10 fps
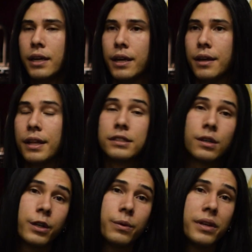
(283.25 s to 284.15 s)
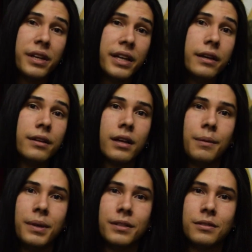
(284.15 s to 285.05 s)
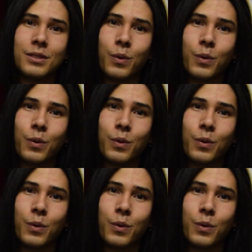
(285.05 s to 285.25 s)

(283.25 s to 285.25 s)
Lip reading: And that's all you really need. I mean,